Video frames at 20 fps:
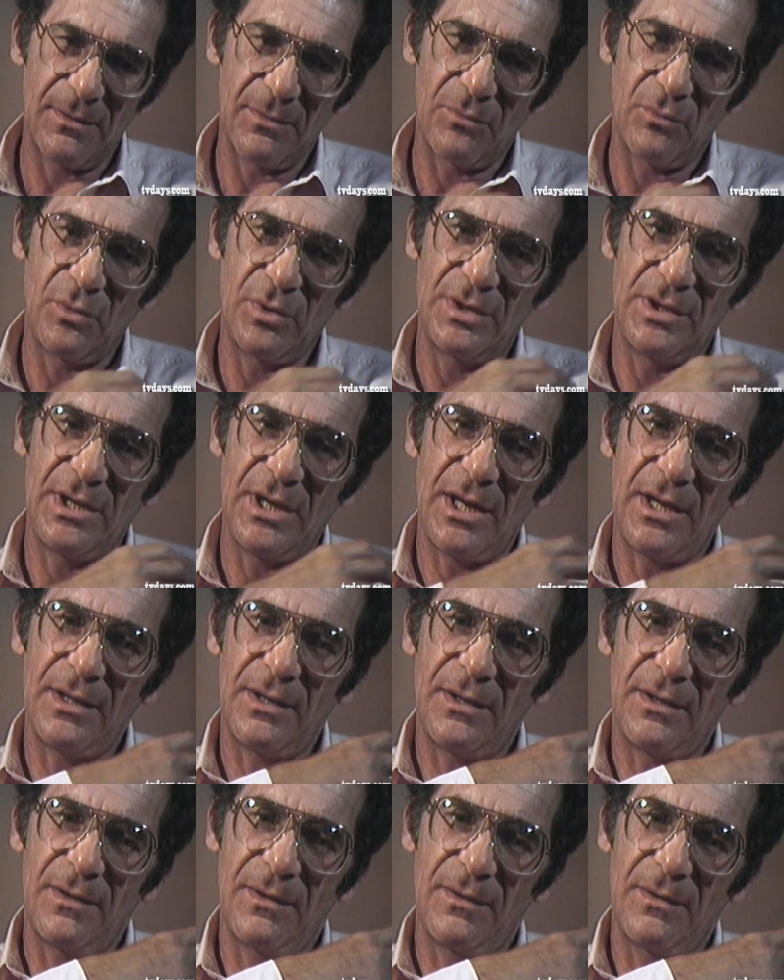would get
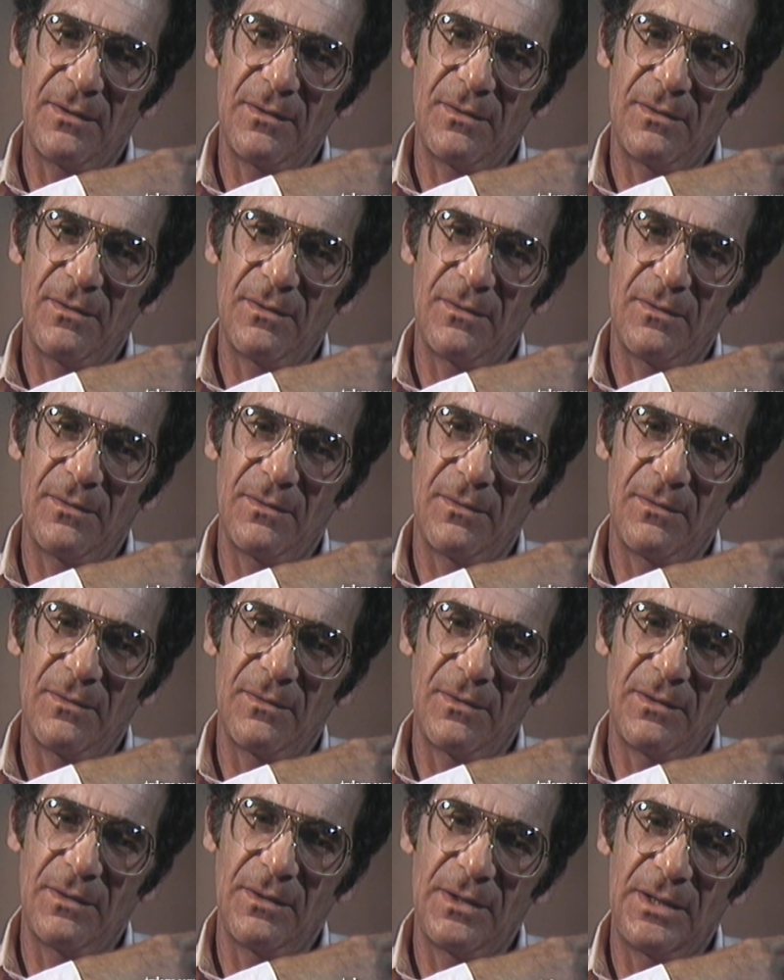
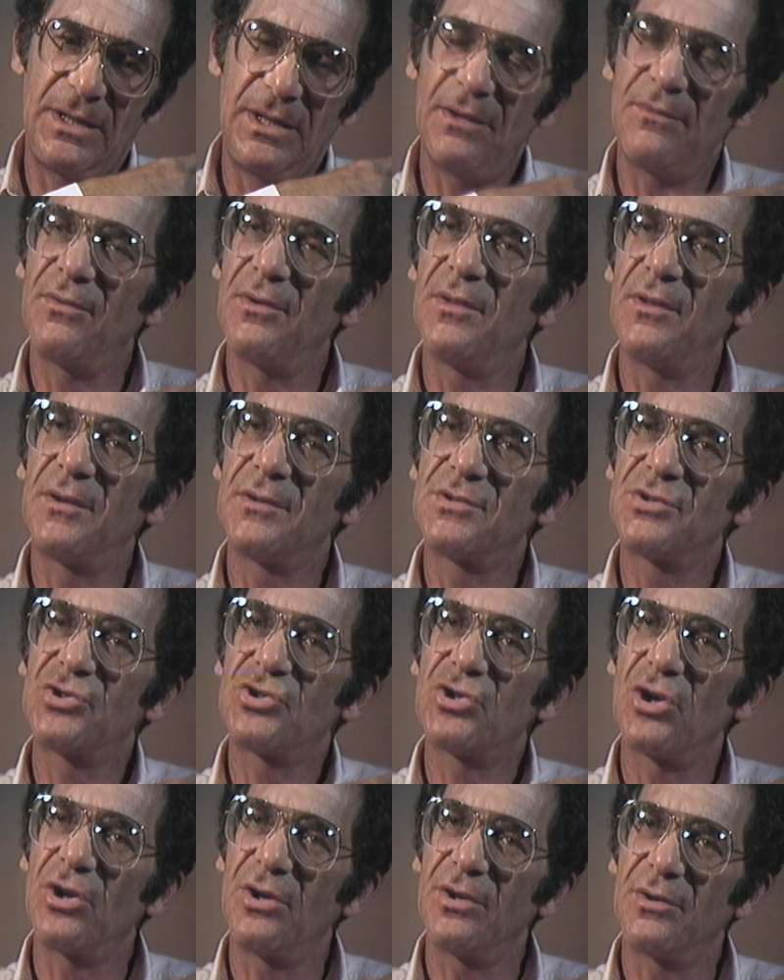given the
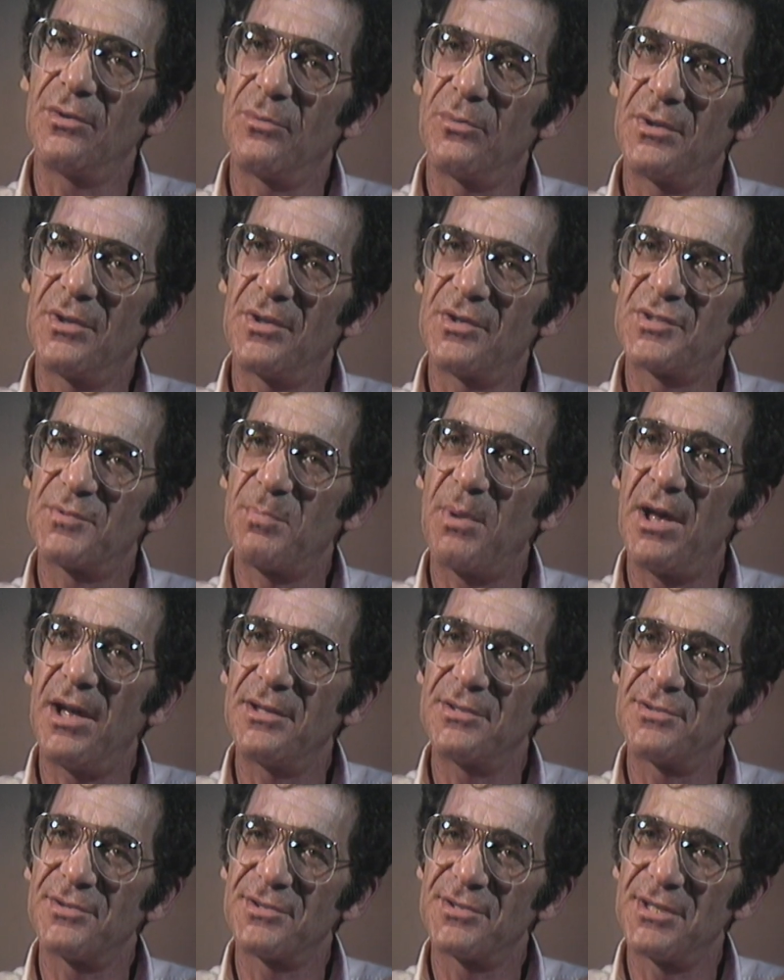shirt with the
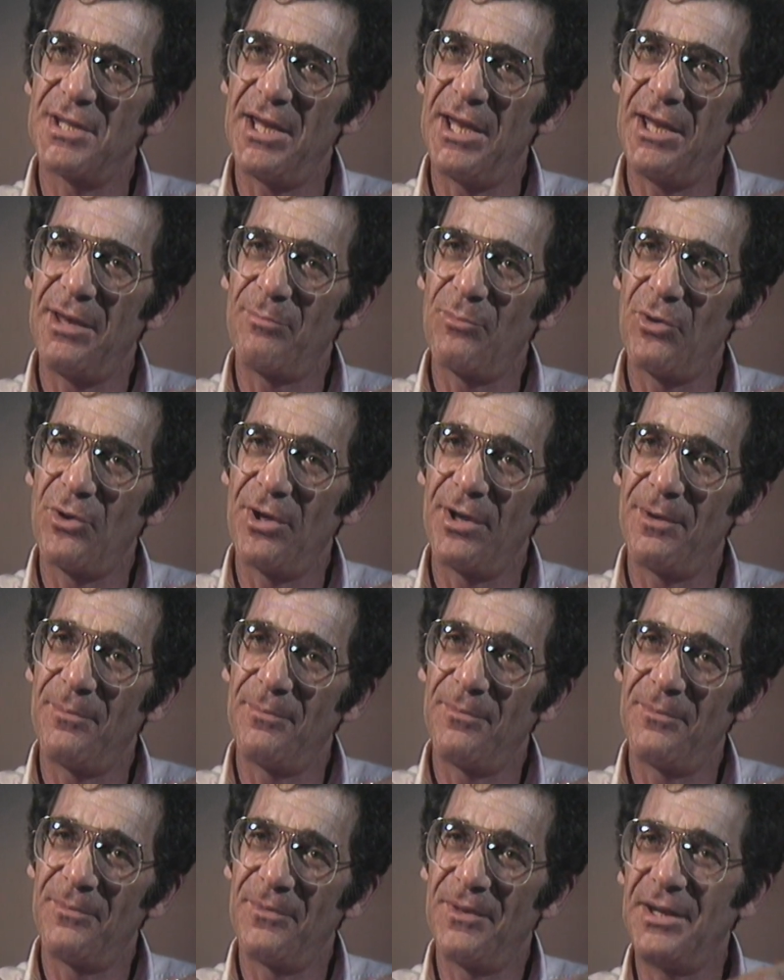sponsor's name on
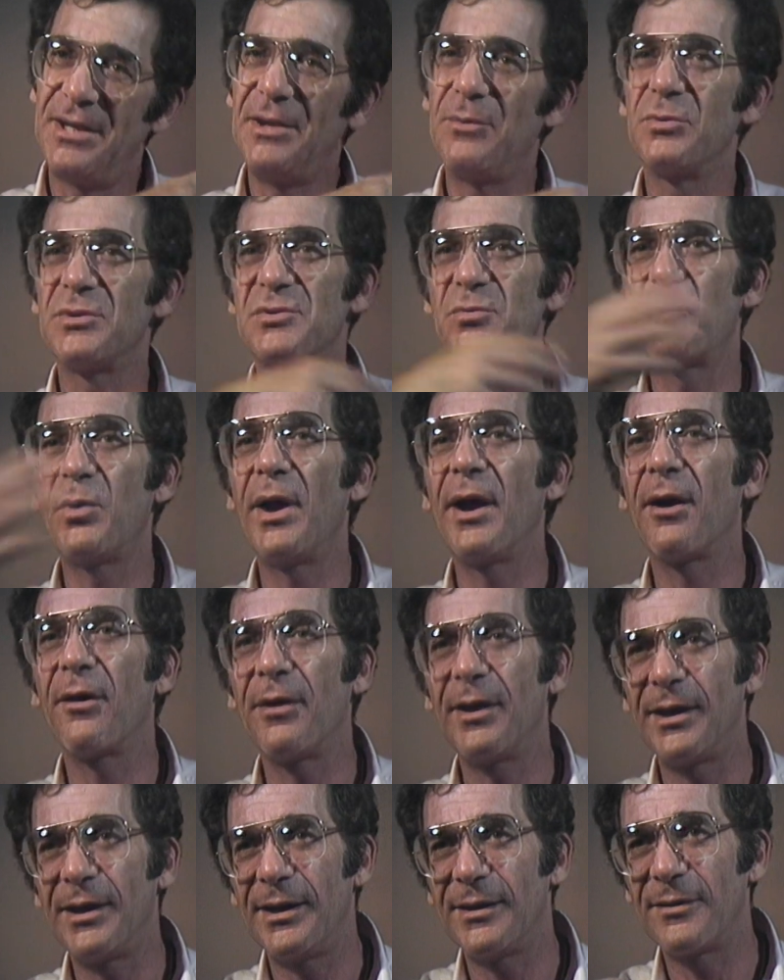him that he was
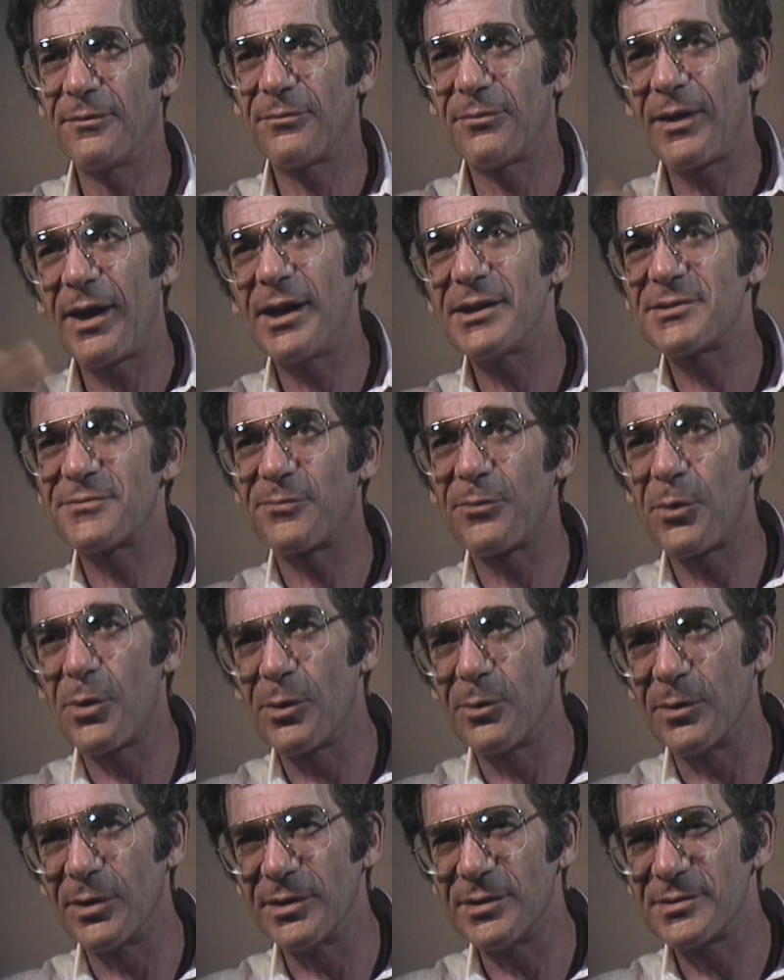wearing in the flash
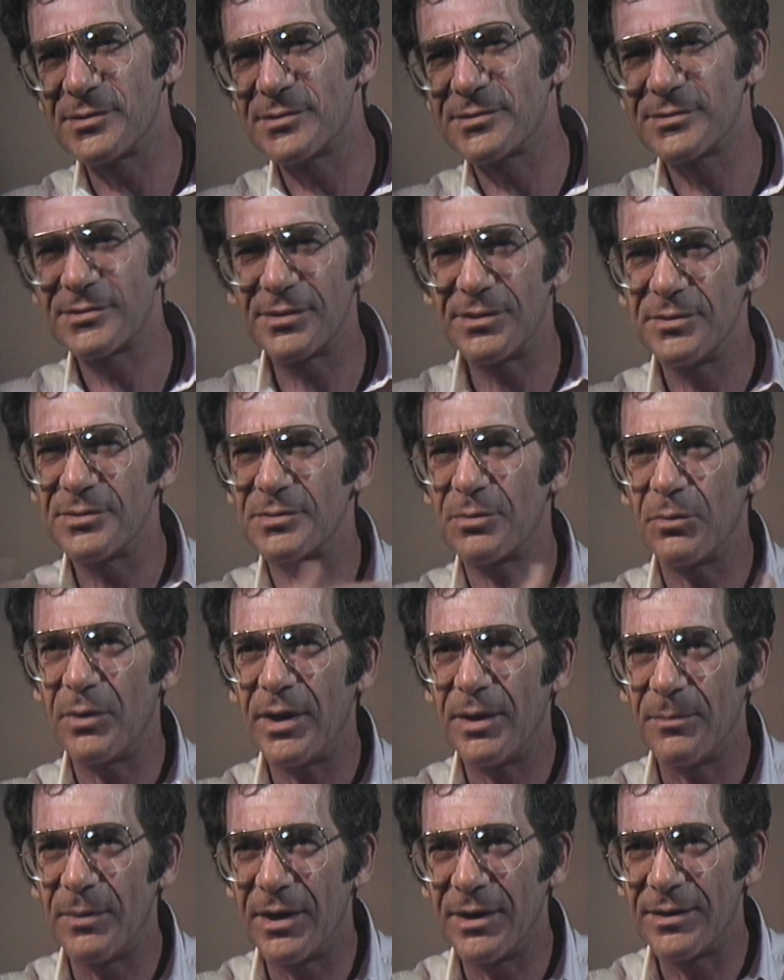forwards. So you say,
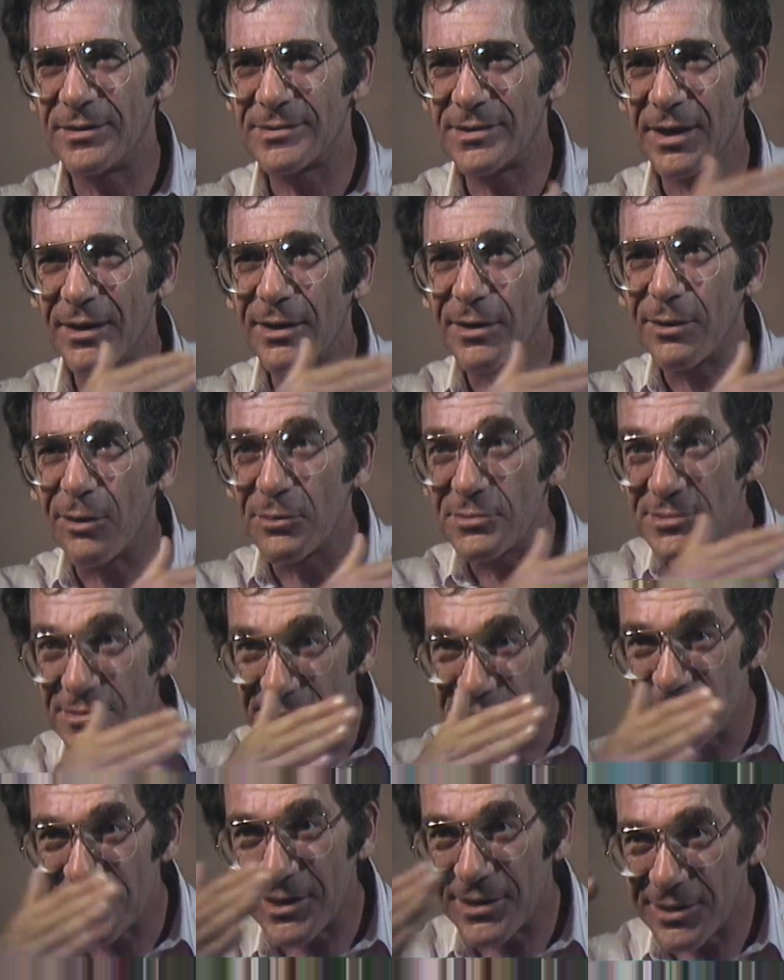wait a minute, it's getting closer,
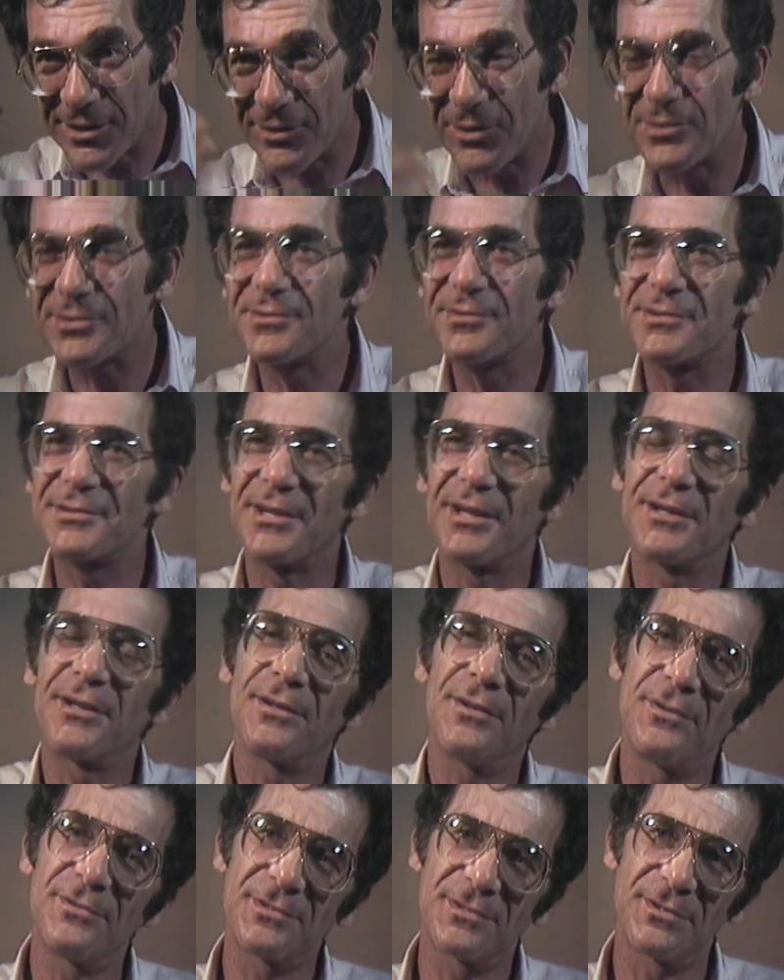it's getting closer, it's getting
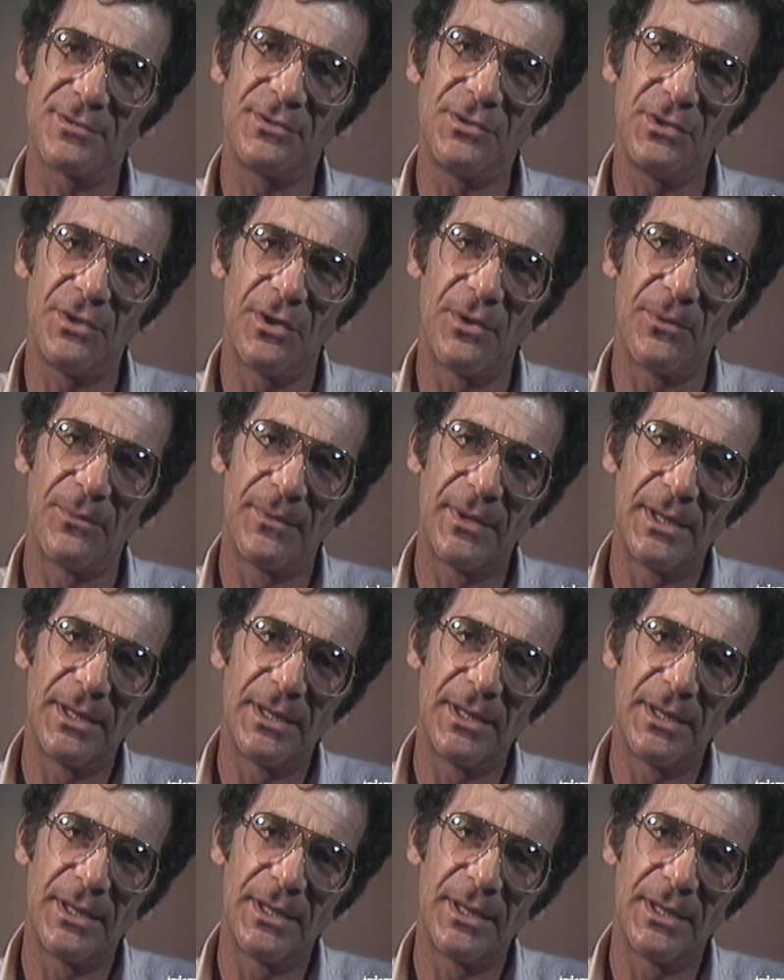closer, you know.